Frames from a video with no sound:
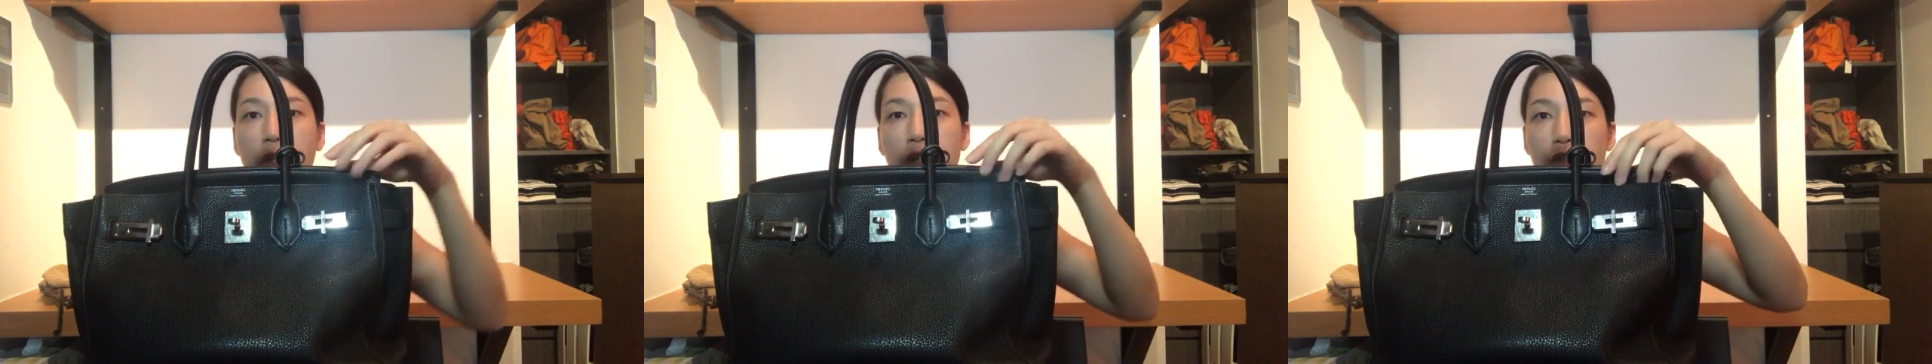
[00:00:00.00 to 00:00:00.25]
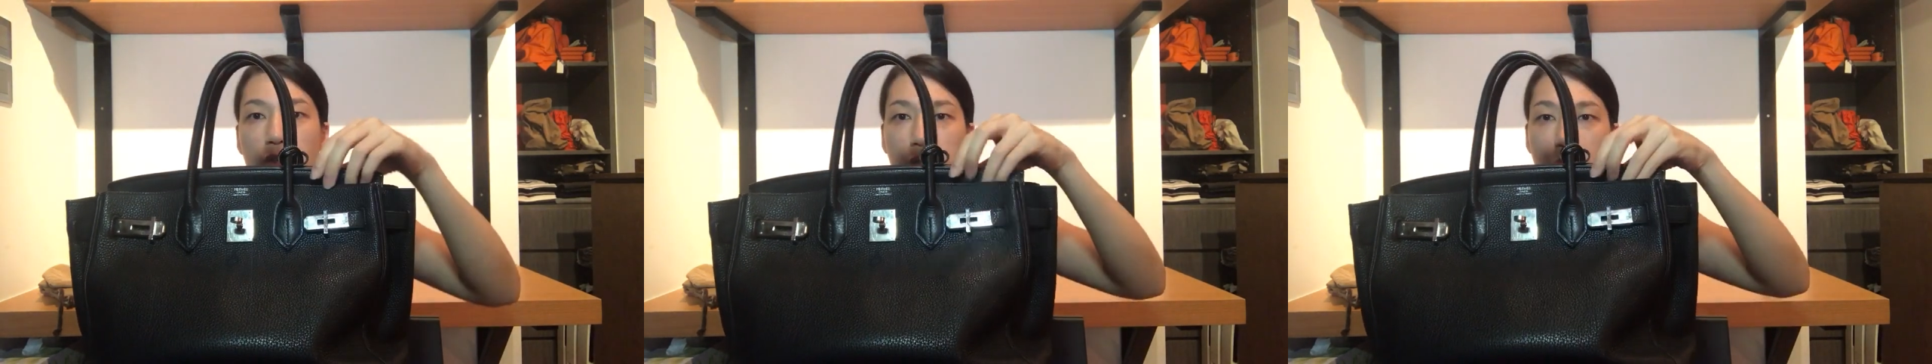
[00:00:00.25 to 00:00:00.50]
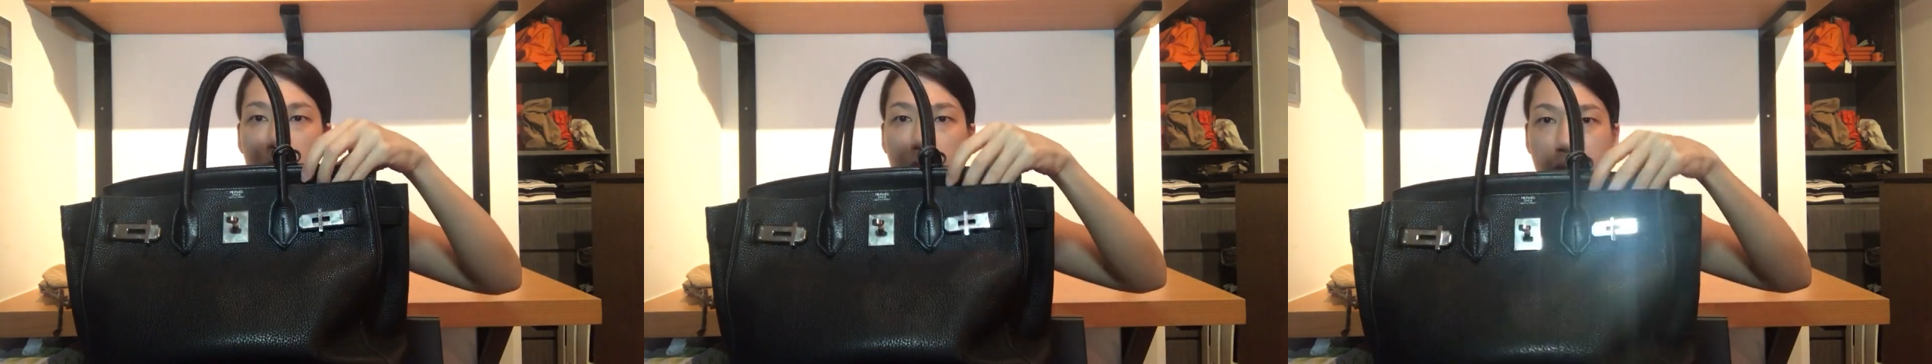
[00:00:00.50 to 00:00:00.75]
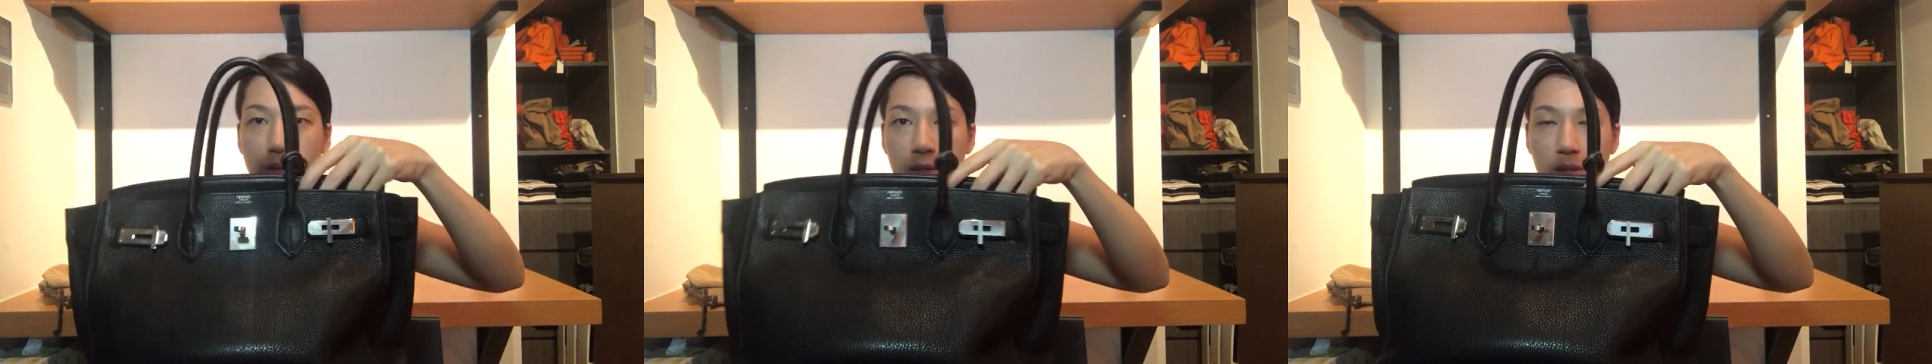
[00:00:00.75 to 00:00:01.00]
It's just a
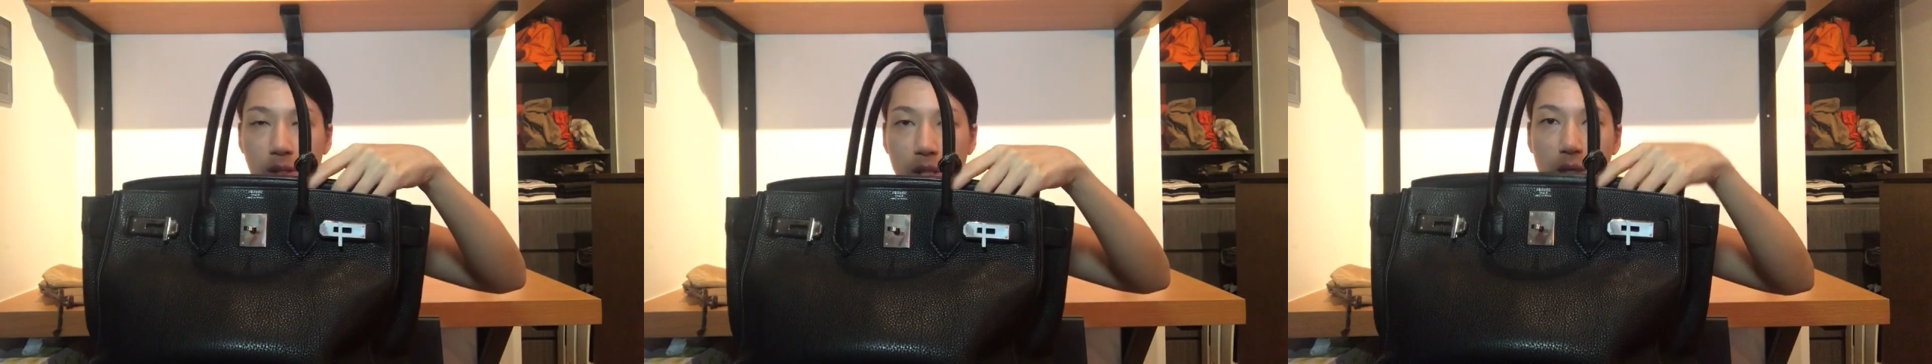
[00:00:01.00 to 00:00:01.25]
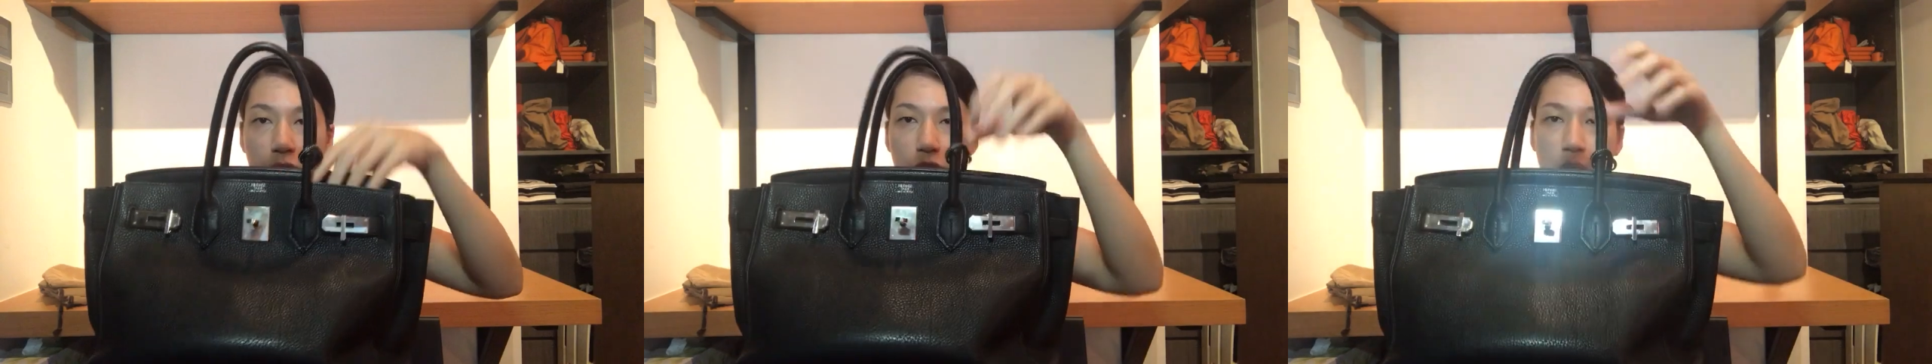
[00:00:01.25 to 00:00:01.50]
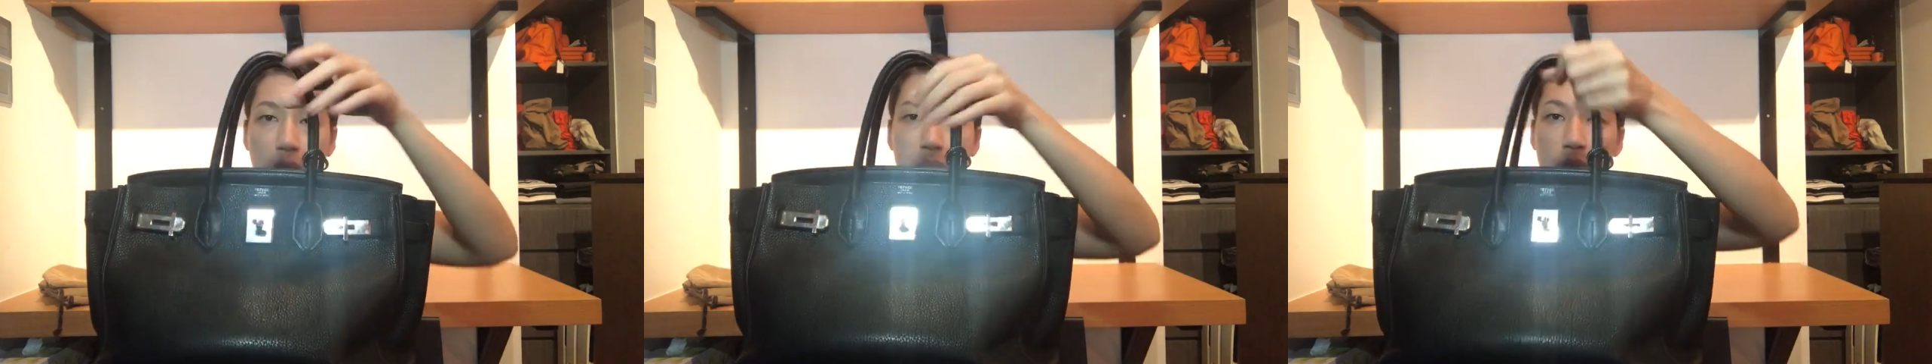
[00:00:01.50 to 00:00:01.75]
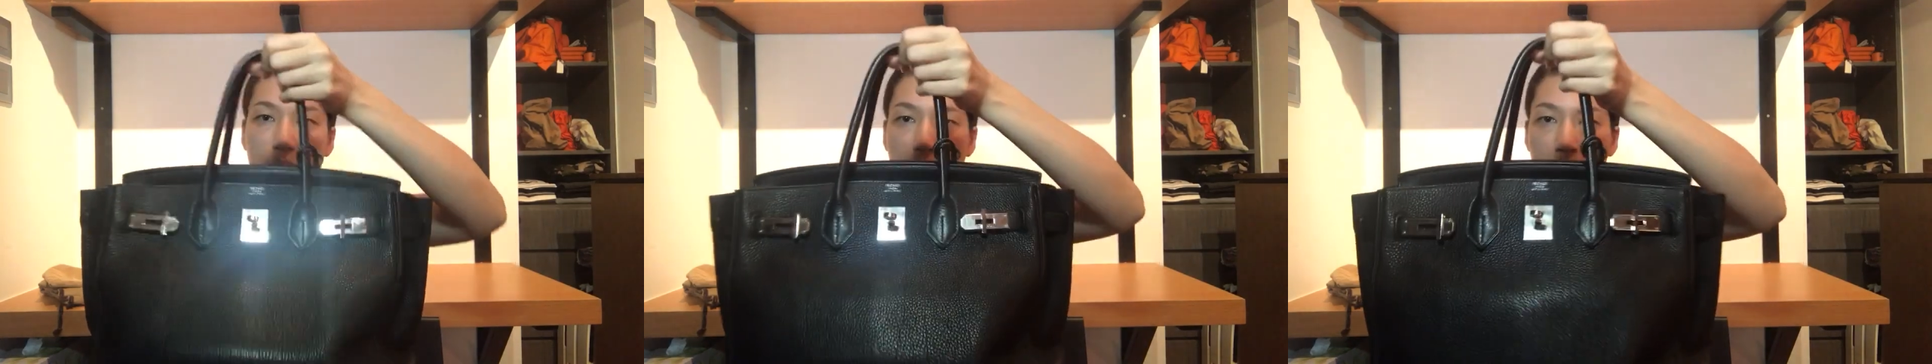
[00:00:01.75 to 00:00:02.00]
leather slouching
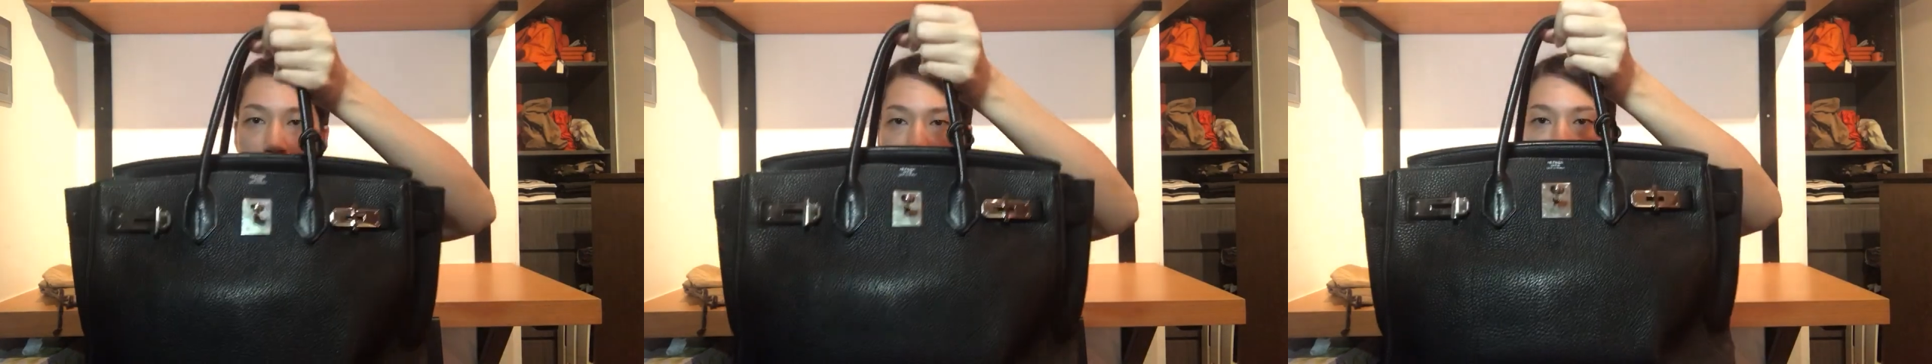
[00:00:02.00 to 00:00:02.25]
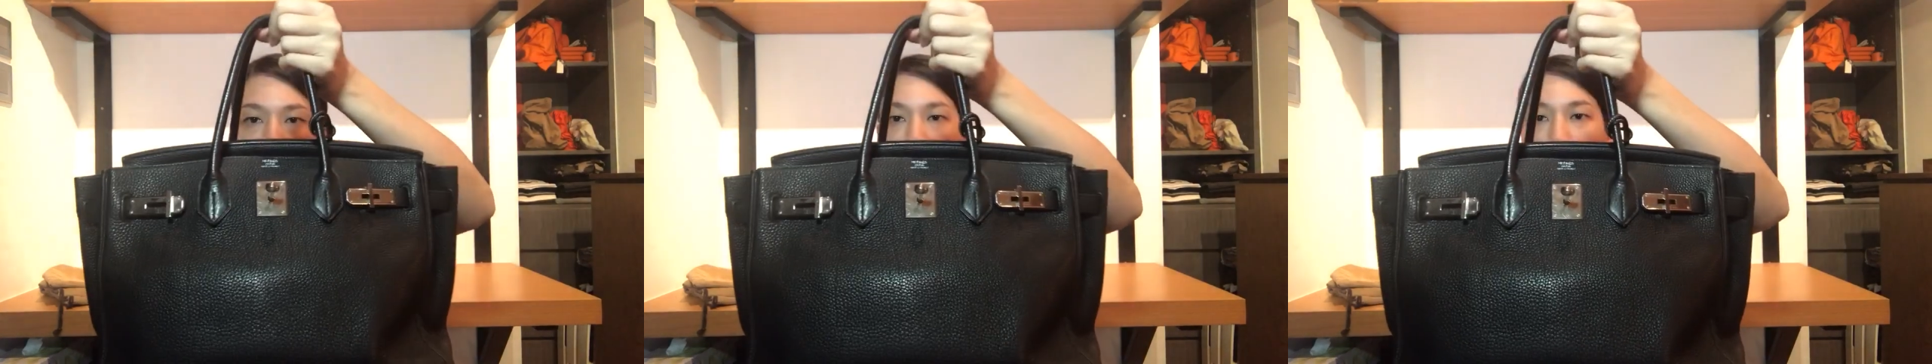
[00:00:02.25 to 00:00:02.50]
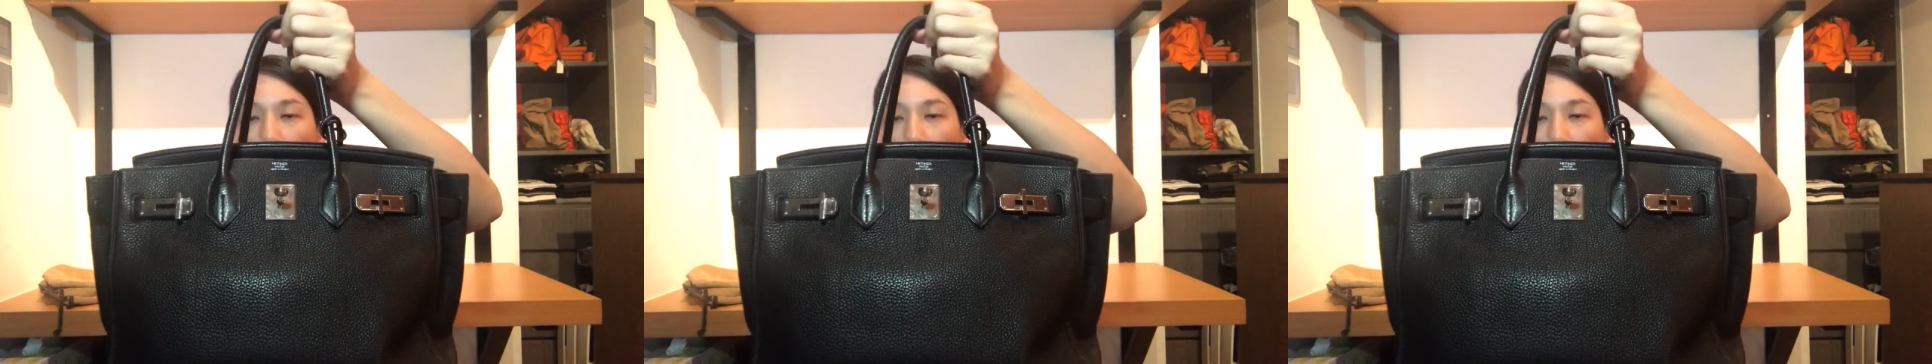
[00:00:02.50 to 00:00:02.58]
on the bottom.